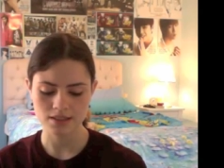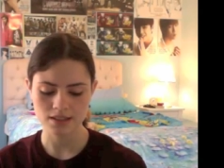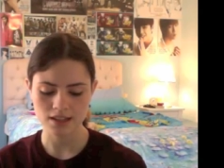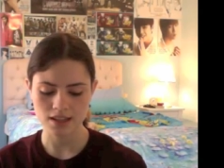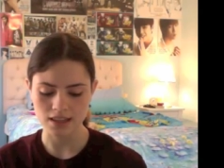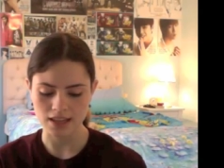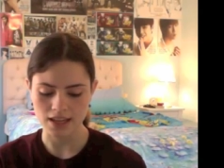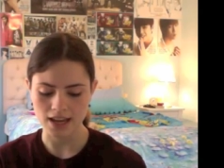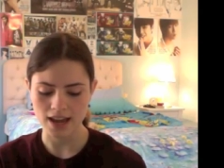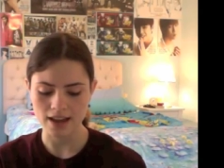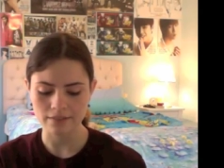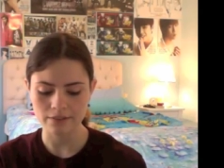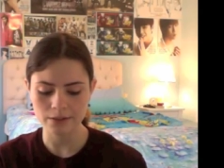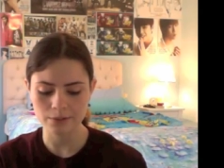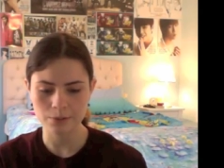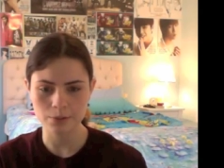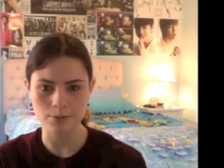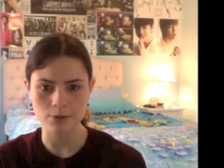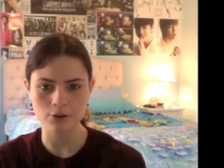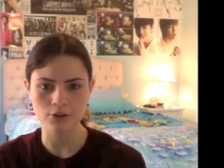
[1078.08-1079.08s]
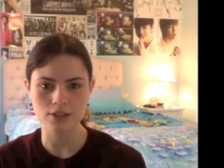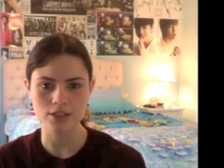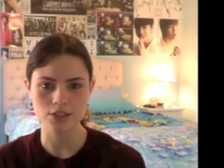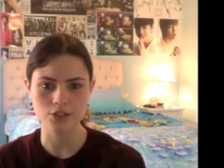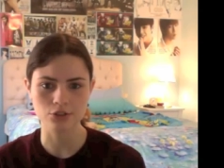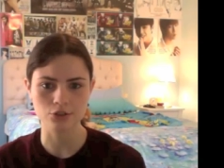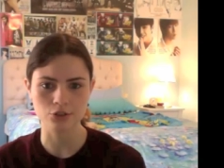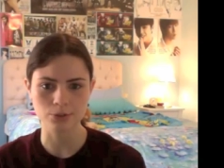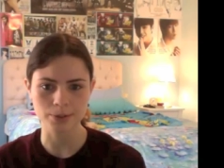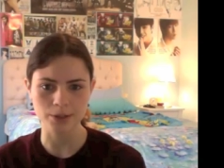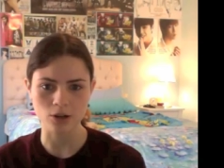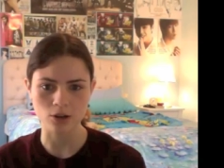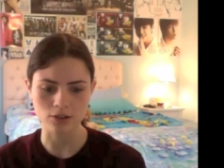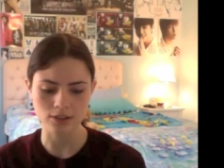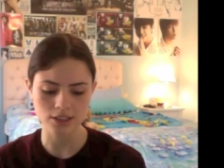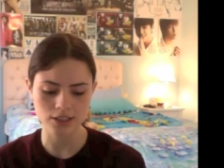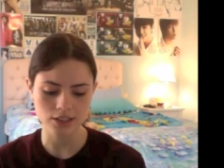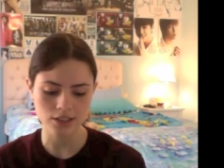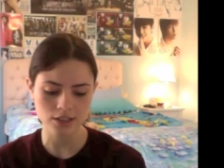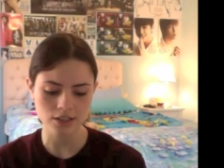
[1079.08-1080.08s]
and they haven't promoted as a group at all
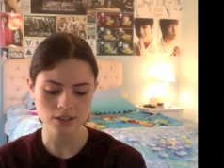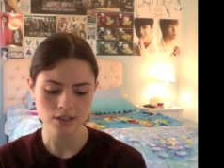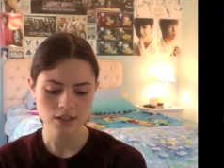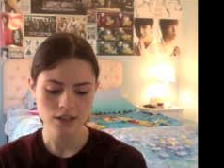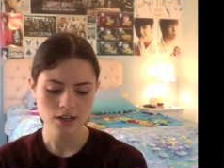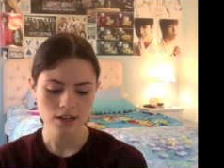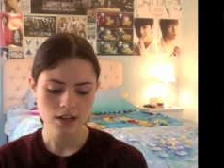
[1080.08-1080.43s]
this year,